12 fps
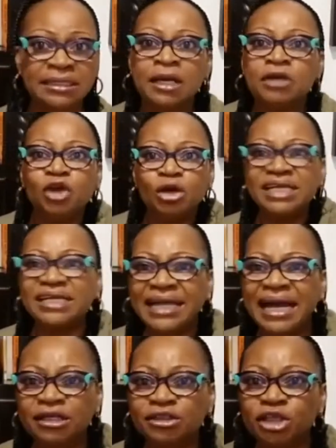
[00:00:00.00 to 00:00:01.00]
Those are the kind
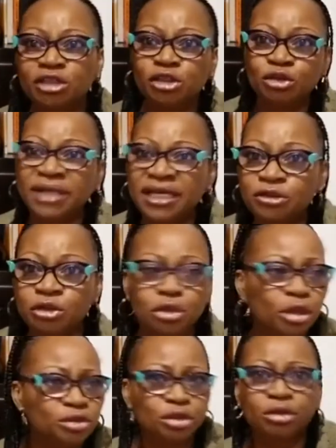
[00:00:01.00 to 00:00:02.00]
of church you donate to. You
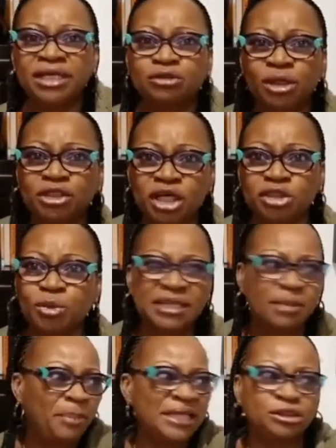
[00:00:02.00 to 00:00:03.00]
don't donate to a church where the
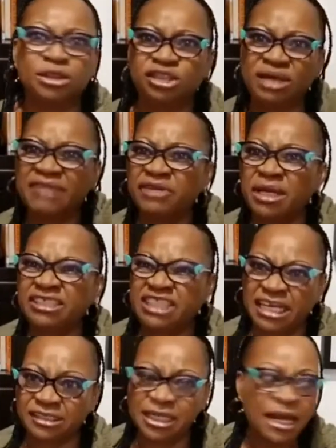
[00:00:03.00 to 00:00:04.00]
pastor is driving a
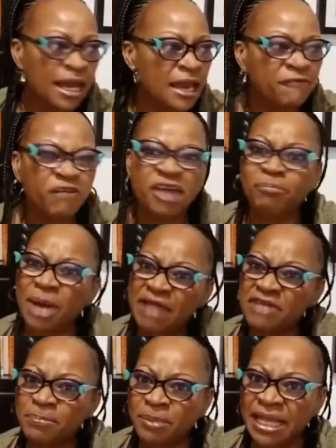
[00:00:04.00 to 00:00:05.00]
jet, a
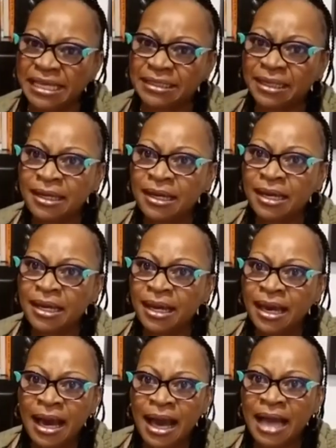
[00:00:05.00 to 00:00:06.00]
private plane.
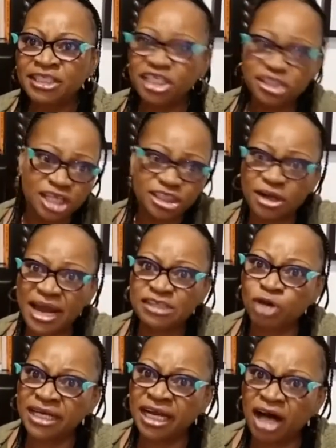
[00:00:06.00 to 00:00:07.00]
Jesus Christ
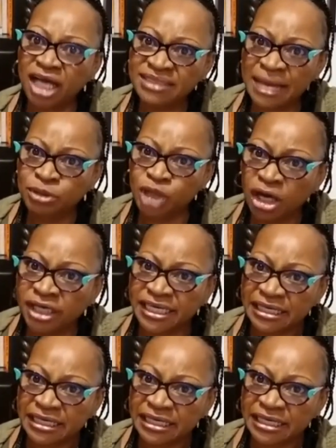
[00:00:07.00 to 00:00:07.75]
rode a goddamn donkey.